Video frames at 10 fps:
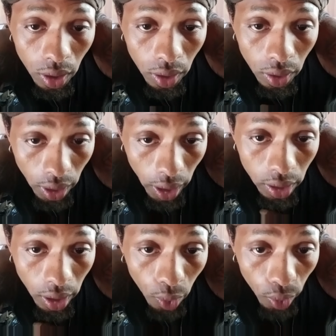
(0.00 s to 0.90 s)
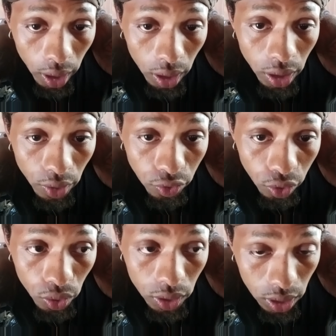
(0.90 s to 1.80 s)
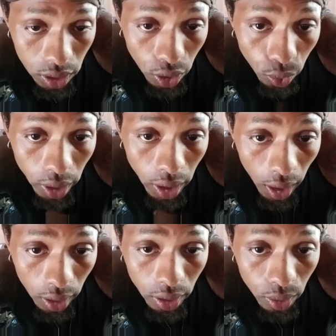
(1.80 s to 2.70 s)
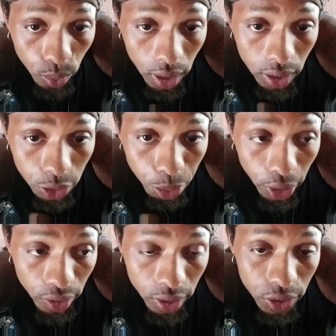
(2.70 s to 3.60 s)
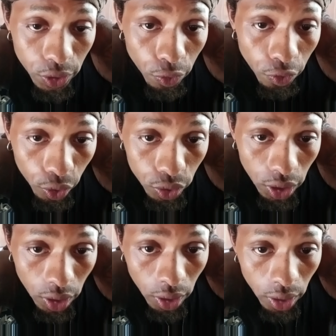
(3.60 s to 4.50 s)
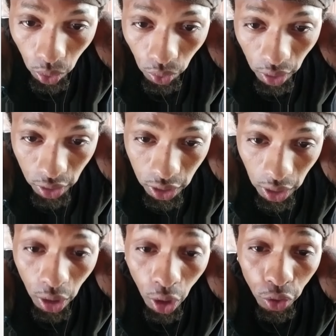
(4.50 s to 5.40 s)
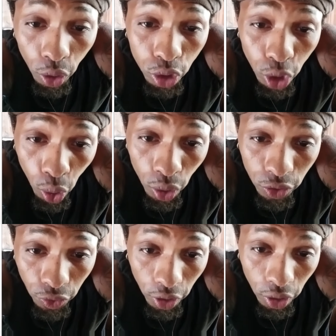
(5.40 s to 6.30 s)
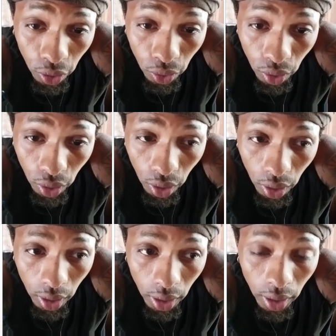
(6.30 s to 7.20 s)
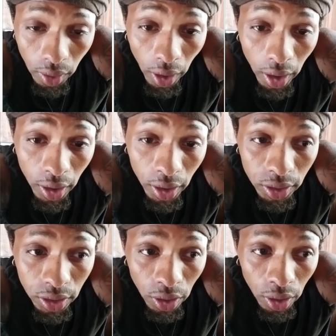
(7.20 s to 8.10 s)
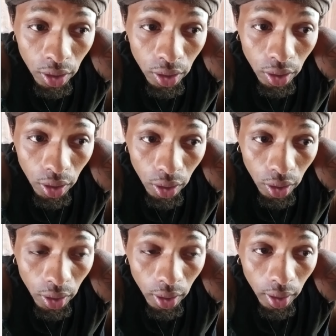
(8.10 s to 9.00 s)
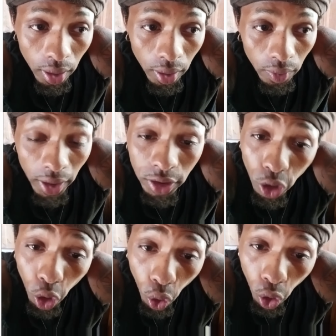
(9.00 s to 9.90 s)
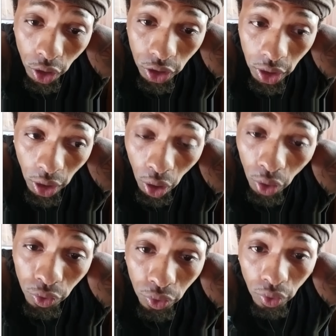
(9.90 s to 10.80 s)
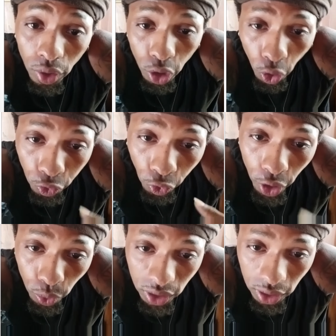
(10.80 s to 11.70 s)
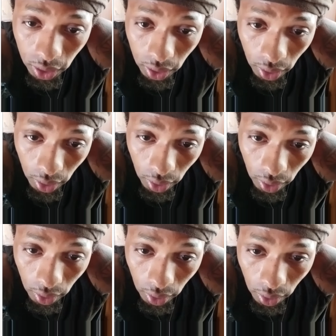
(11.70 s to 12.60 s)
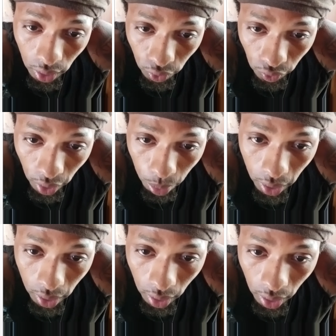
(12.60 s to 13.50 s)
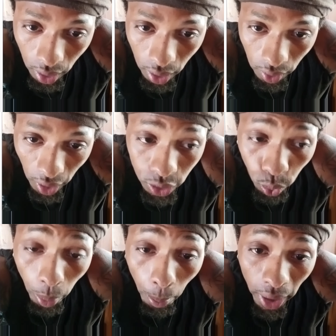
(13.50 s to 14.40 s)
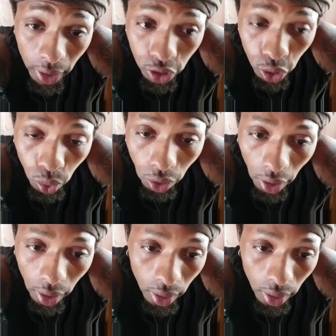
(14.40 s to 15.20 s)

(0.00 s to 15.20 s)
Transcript: that directly influences the reality we experience in photons. The center of your torus field, that is the that's the origin of your frequency. You feel me? That's what makes you the